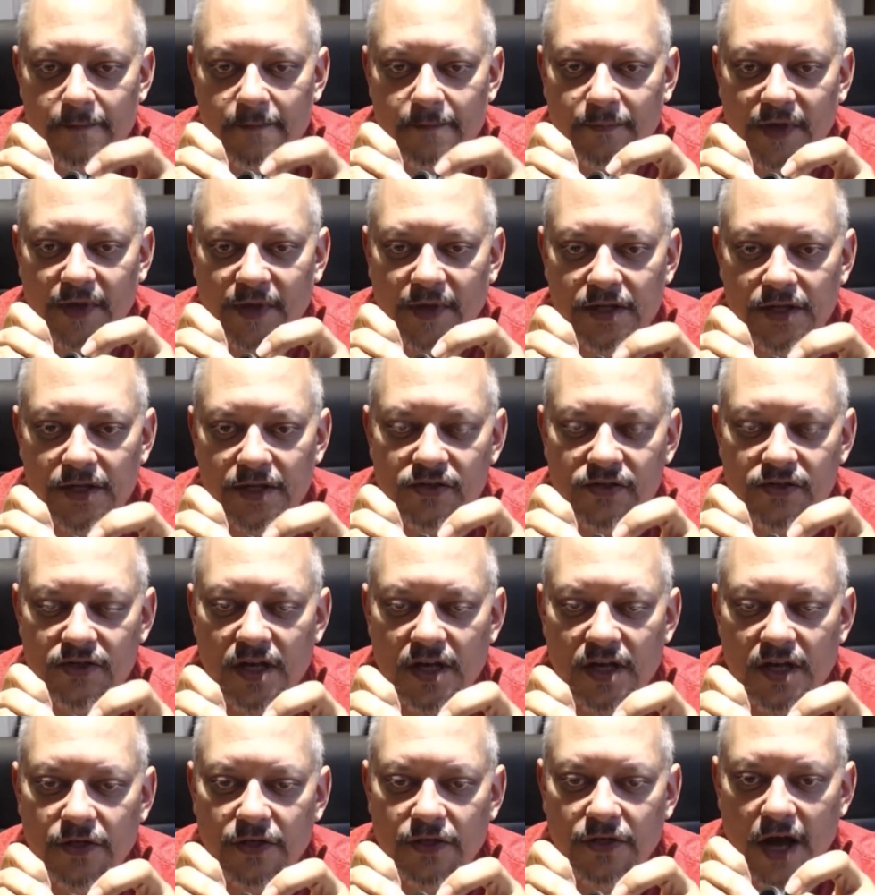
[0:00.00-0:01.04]
And these
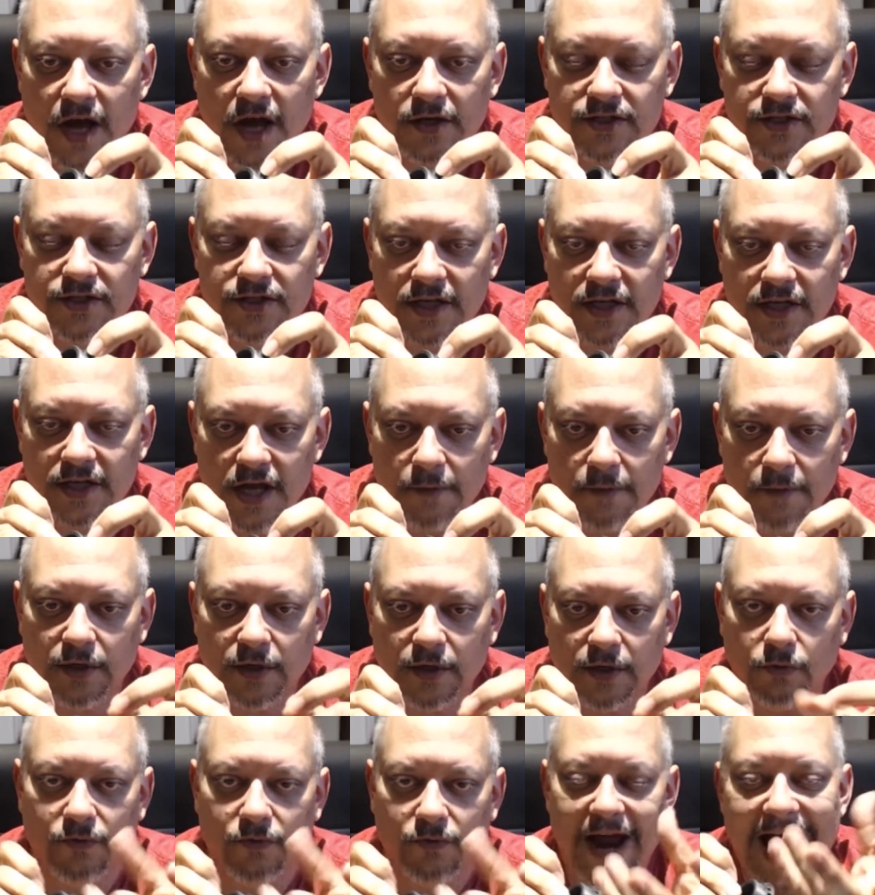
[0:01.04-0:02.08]
teeth actually help
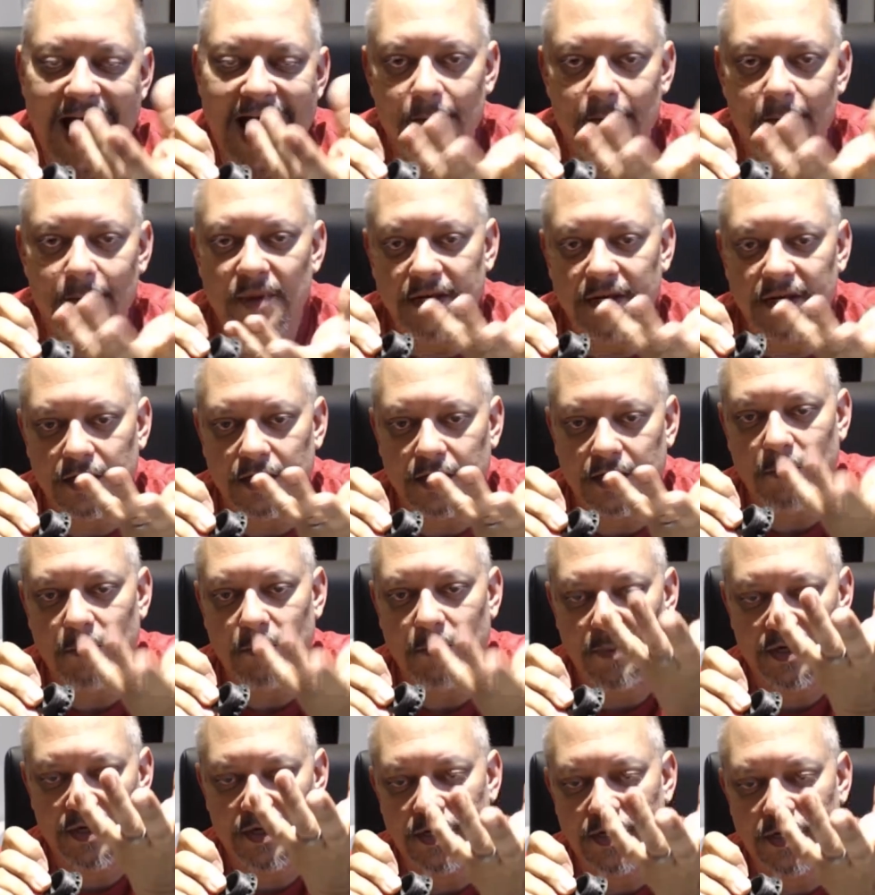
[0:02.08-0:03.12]
grab and grip
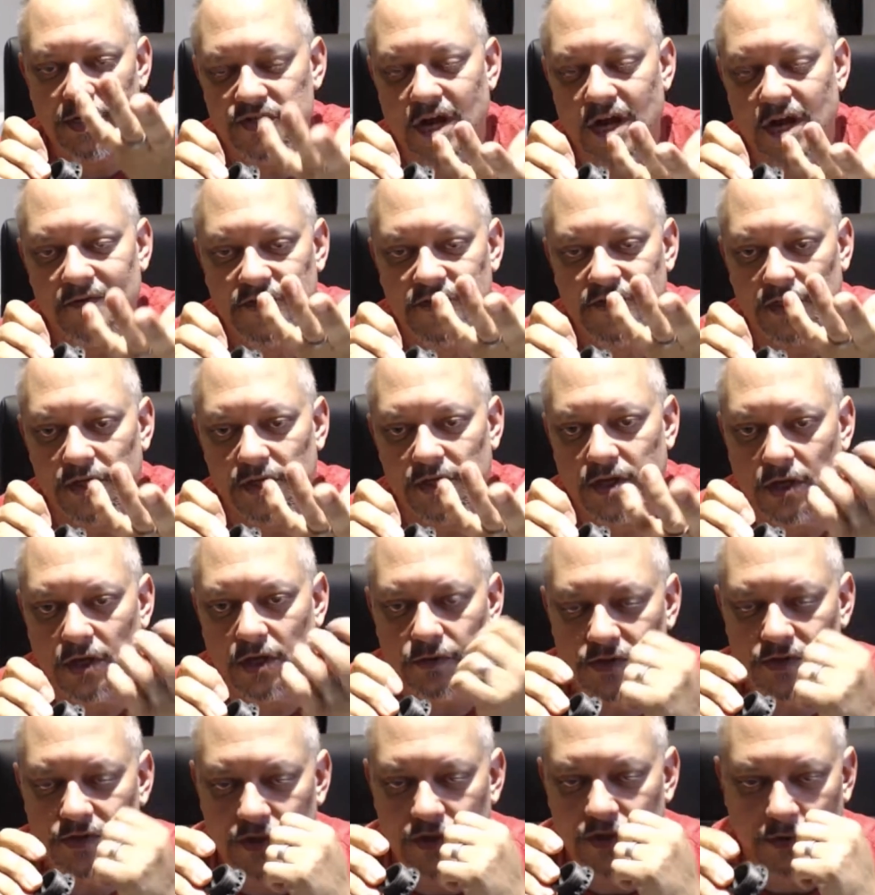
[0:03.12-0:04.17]
into the soft silicone
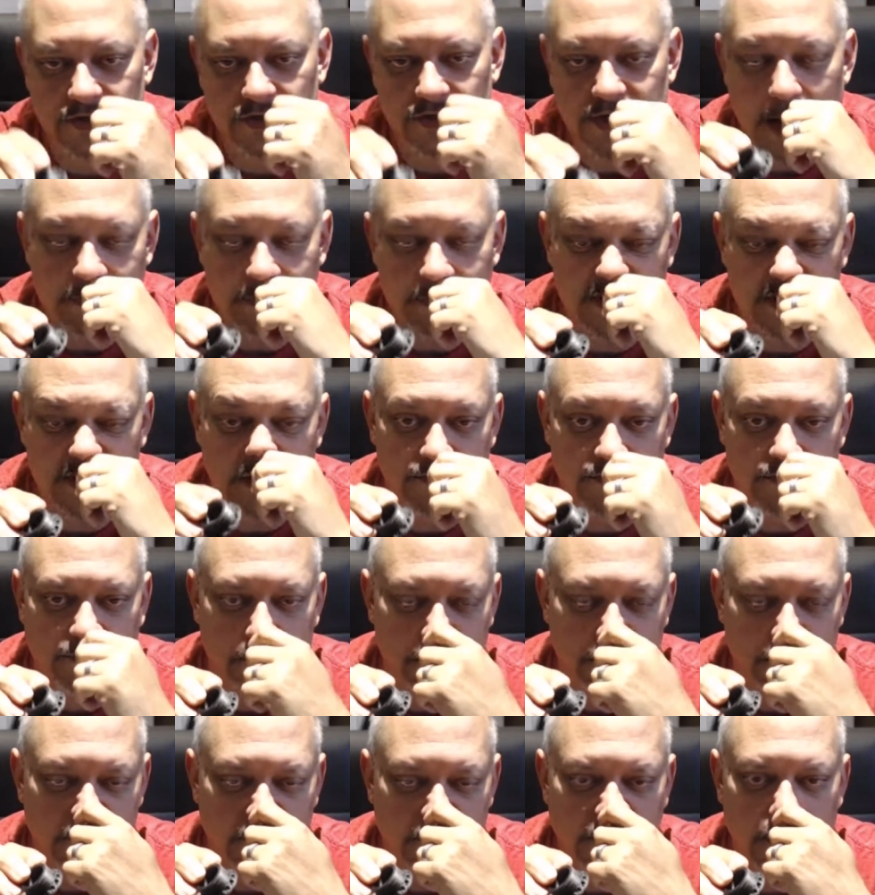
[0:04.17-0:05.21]
so it stops this from
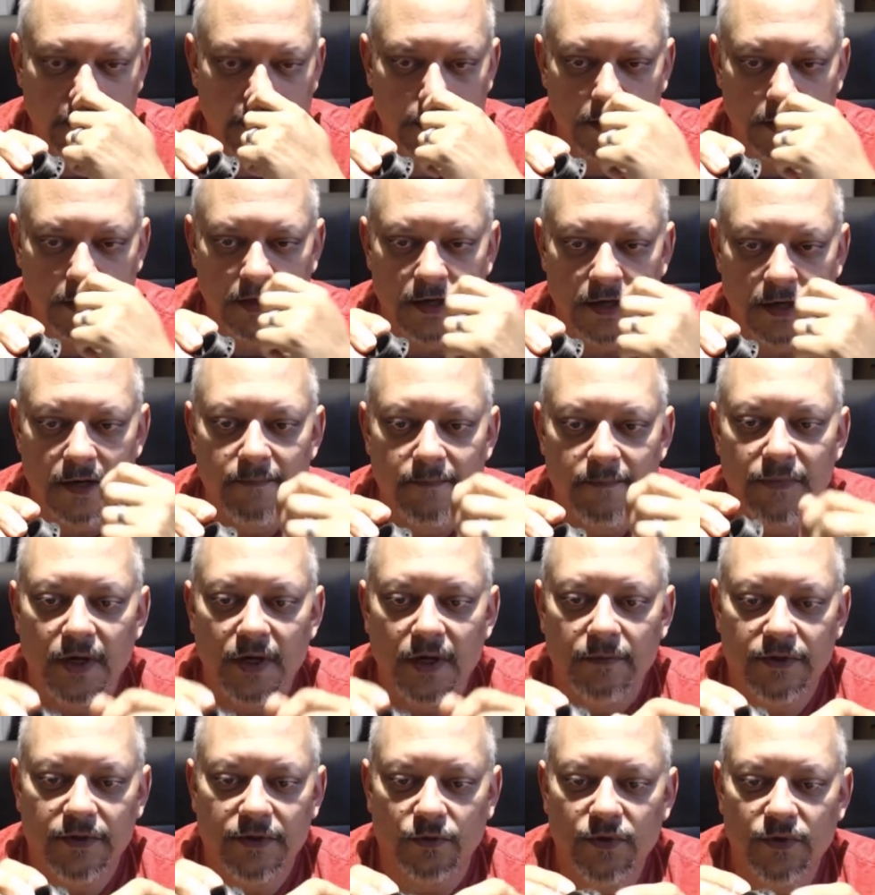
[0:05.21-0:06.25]
moving.
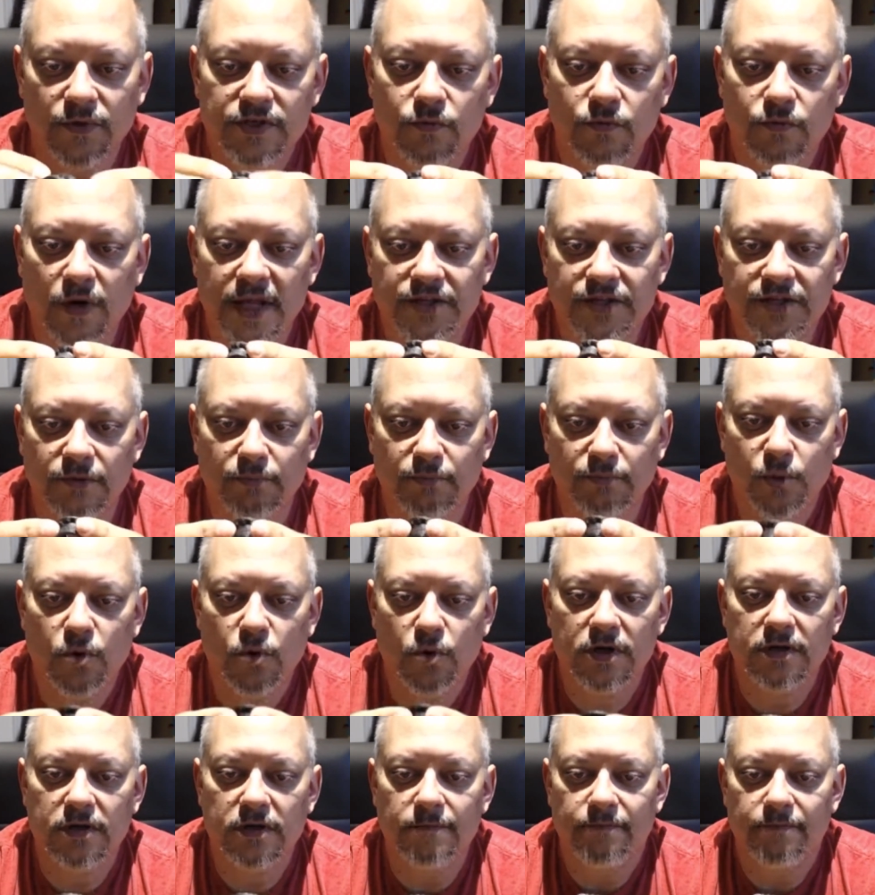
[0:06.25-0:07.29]
The reason why that's
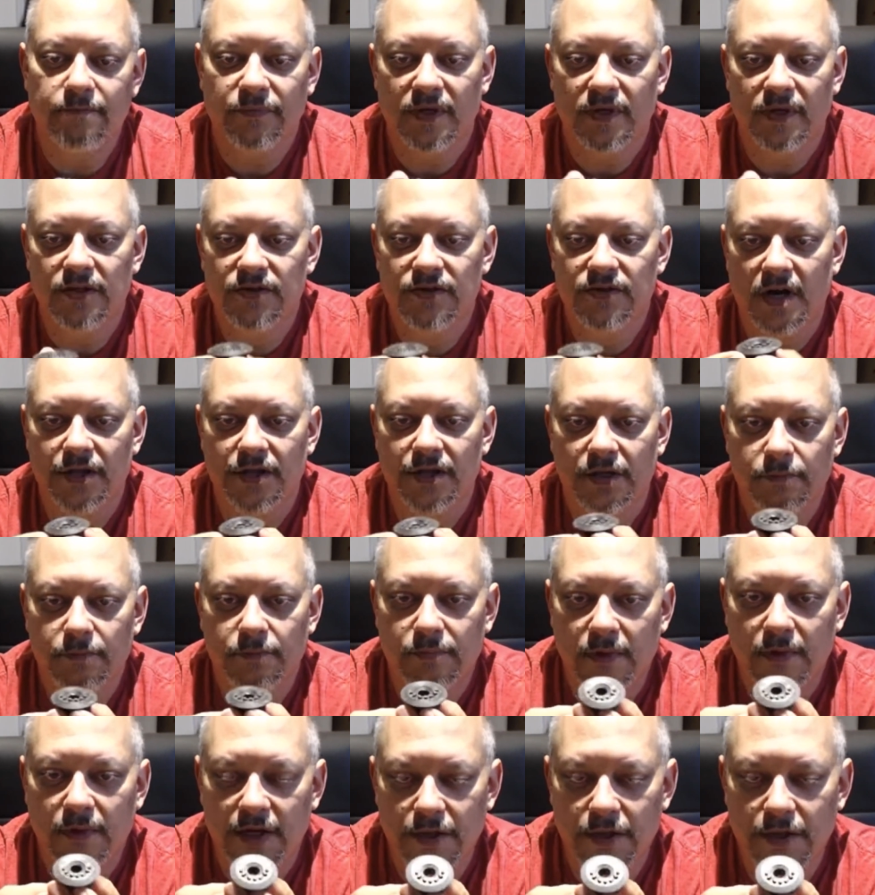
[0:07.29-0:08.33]
important is that
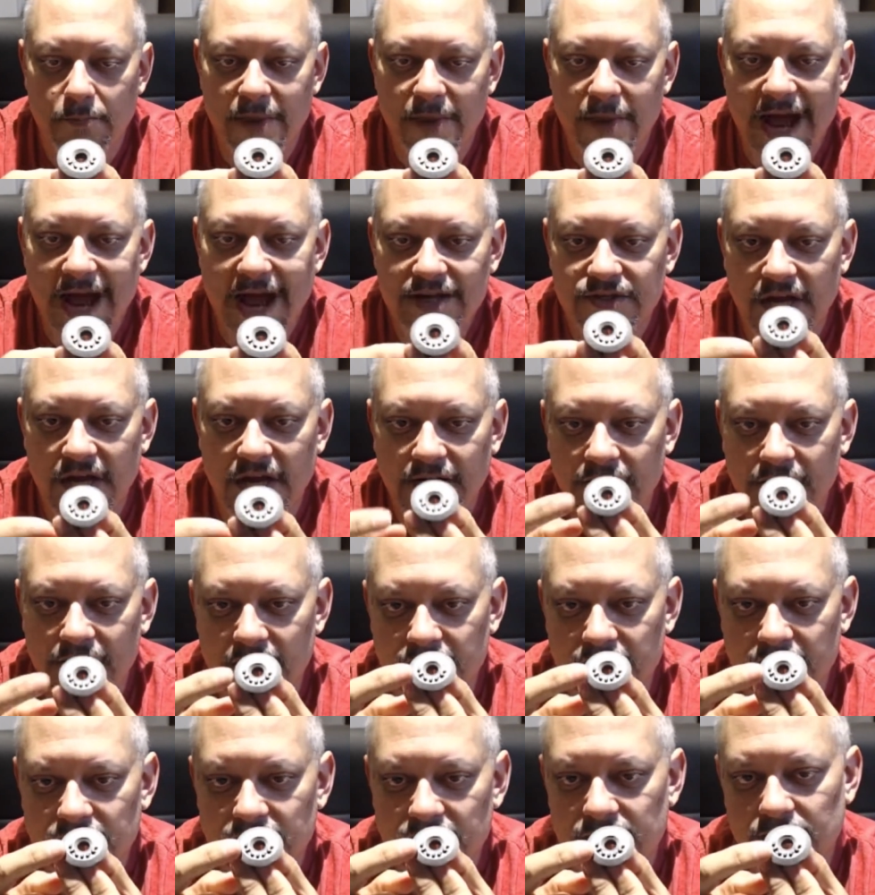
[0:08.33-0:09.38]
on the back side of
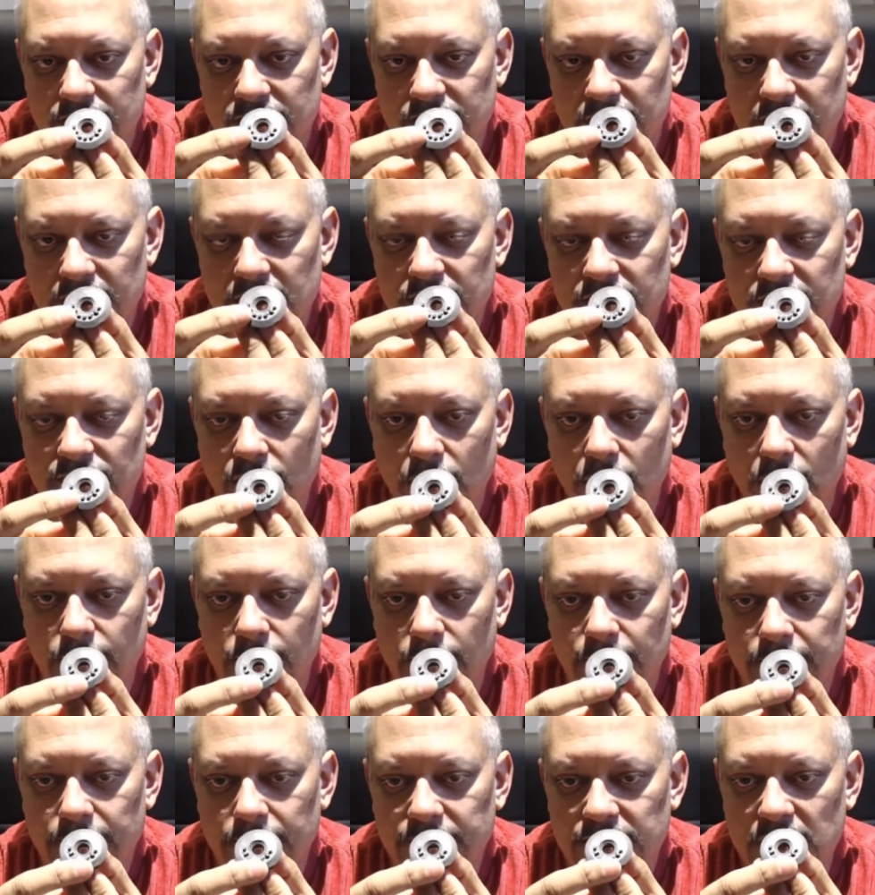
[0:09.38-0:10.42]
this, see these little
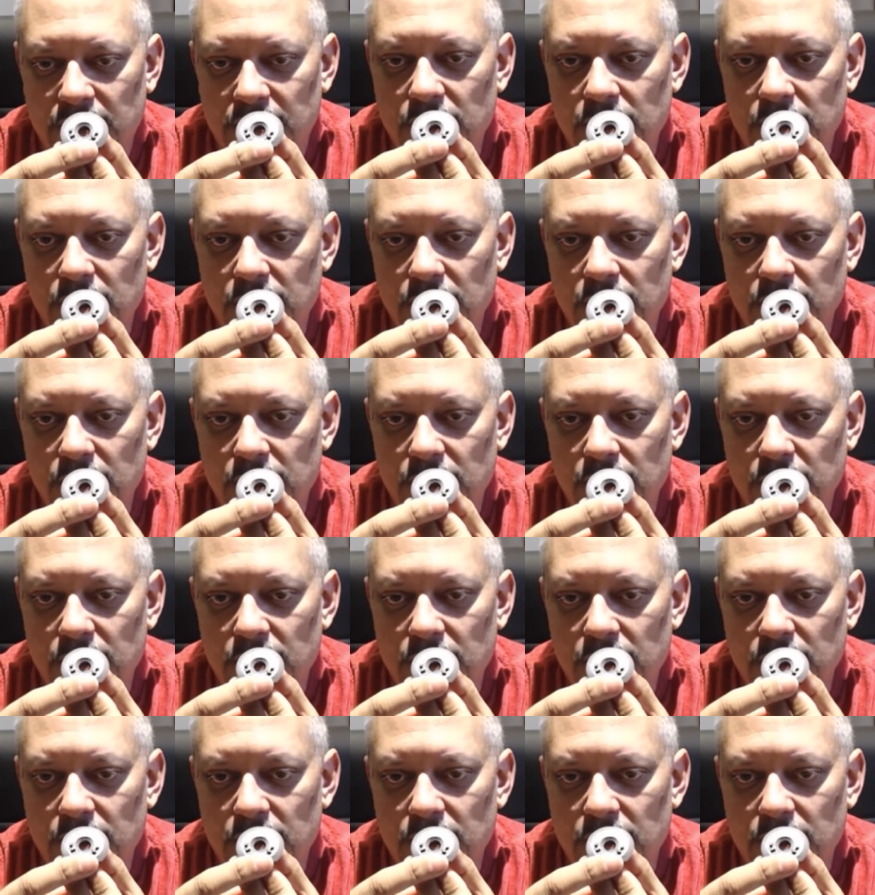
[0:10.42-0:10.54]
teeth?